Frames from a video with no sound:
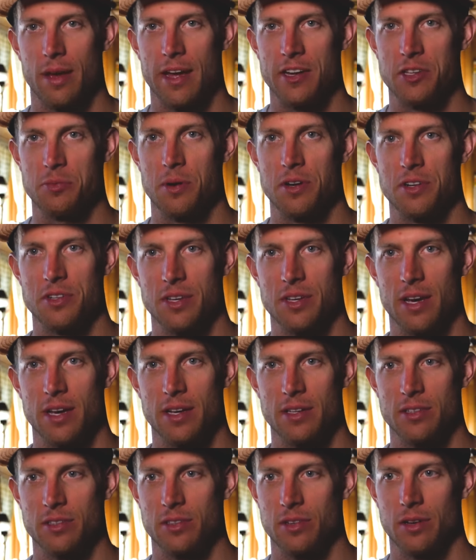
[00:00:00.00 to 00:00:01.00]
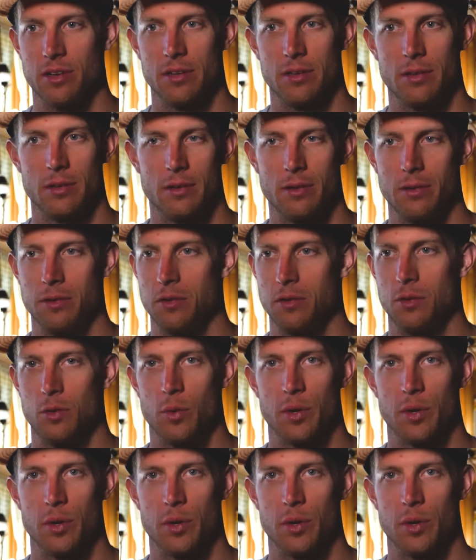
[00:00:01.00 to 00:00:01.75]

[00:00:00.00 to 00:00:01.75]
at Specialized on